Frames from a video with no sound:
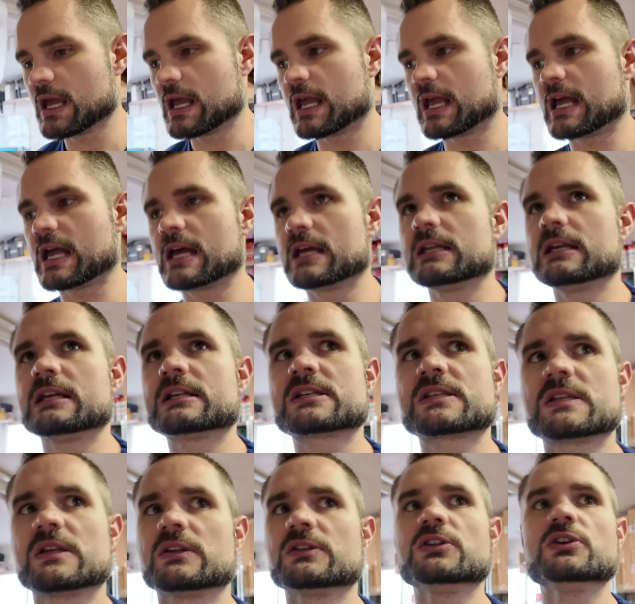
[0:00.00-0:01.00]
And it's
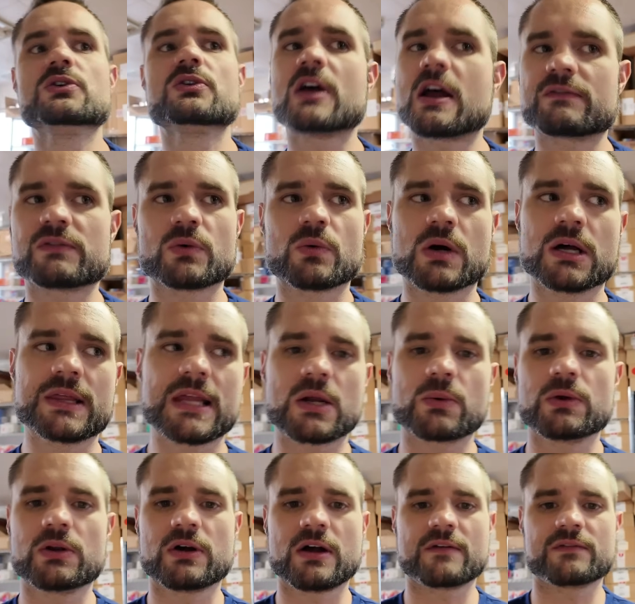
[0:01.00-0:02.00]
still new to everyone.
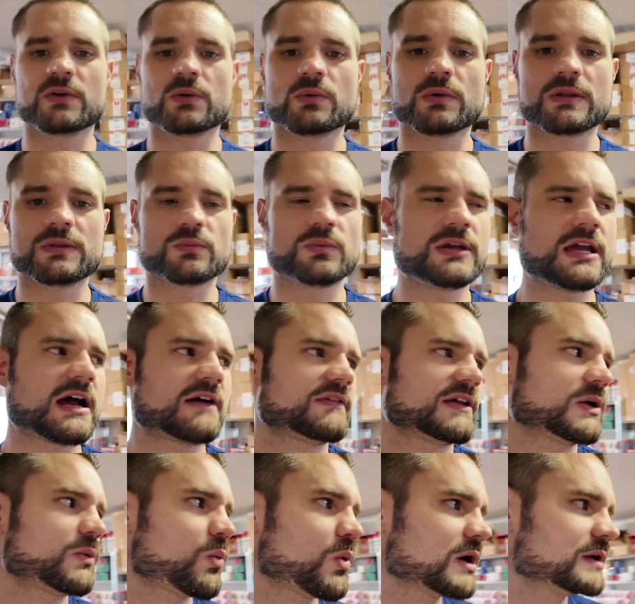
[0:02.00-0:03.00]
Like we don't have anyone, we have
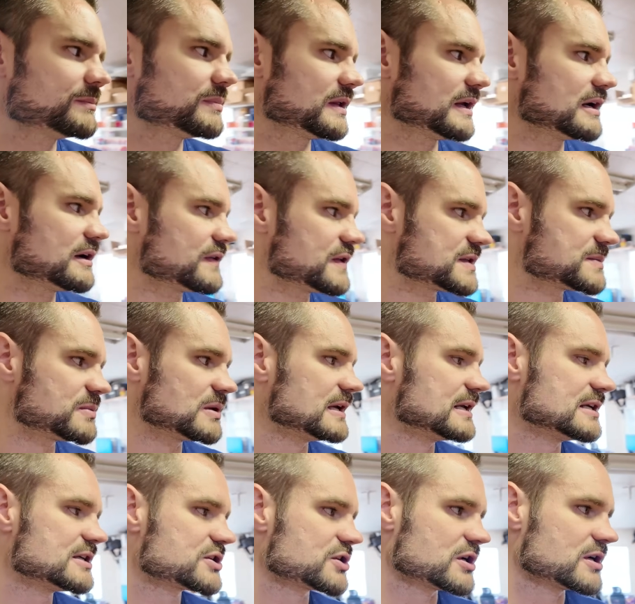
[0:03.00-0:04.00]
like one player that's
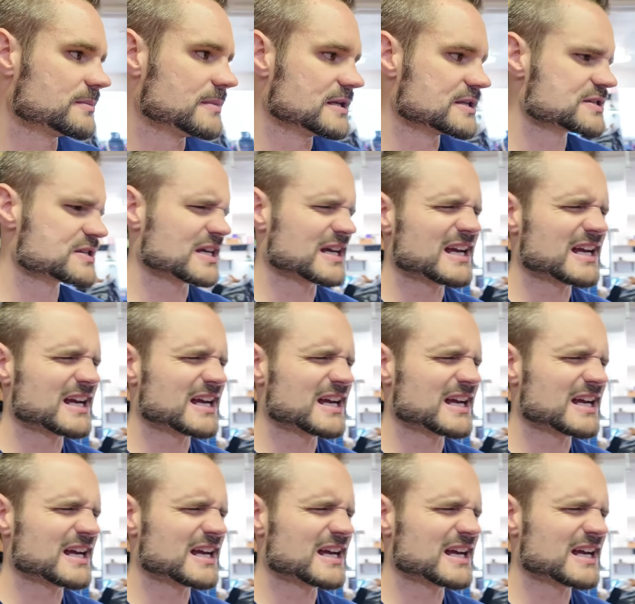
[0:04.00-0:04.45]
played in tournaments.